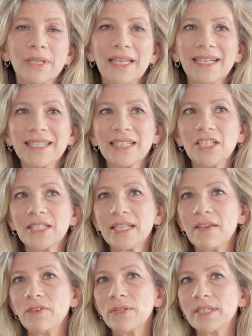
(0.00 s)
I'd like to just
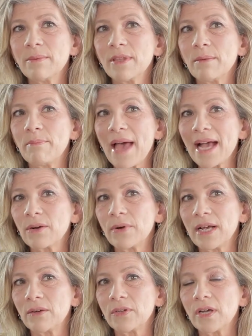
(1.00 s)
give you some of the
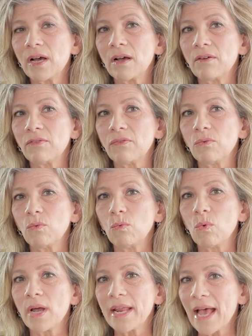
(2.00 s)
background of
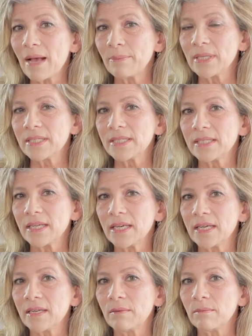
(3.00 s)
what happens
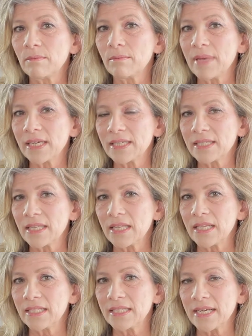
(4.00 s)
in medicine
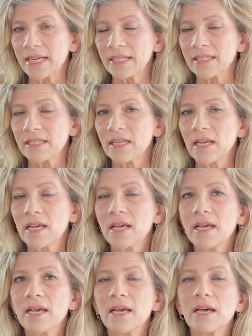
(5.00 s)
these days.
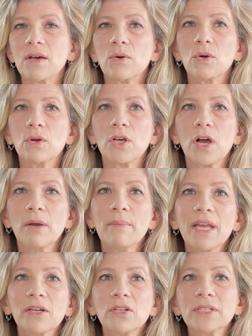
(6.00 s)
Our
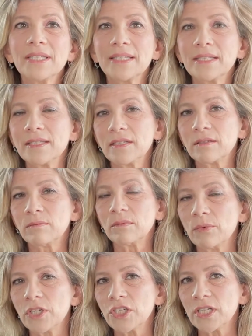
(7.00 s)
medical system,
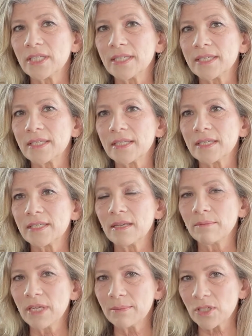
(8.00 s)
which is
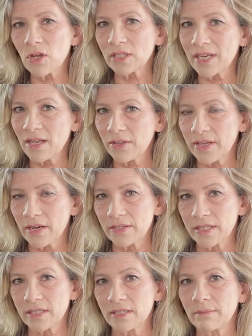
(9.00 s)
sometimes called a healthcare
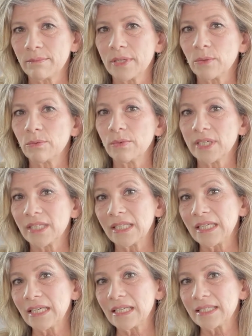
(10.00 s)
system, but
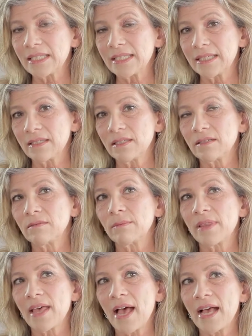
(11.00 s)
really is a system
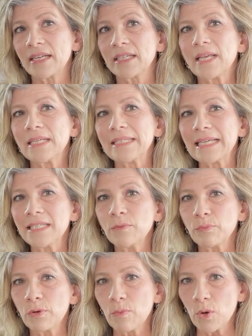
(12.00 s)
that doesn't
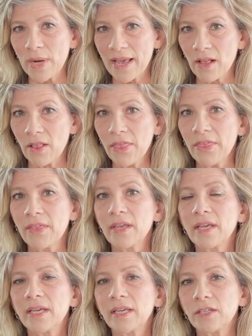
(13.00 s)
promote health,
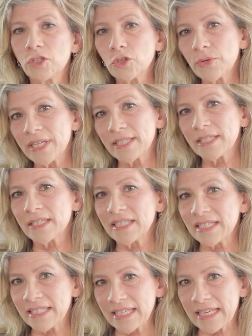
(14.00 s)
it treats
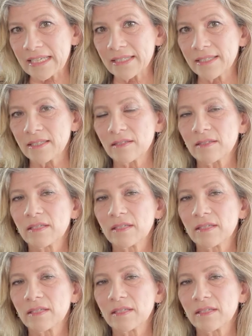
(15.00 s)
disease.